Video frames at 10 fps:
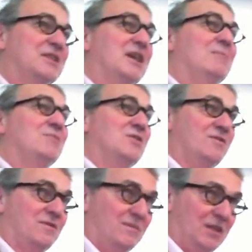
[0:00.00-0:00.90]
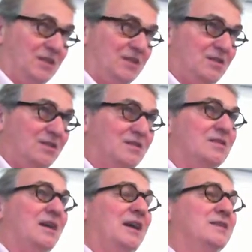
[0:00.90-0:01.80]
comes from
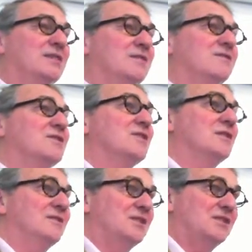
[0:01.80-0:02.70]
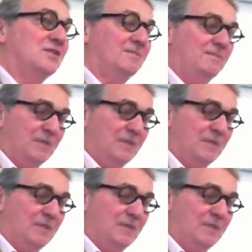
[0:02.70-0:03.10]
this idea of service.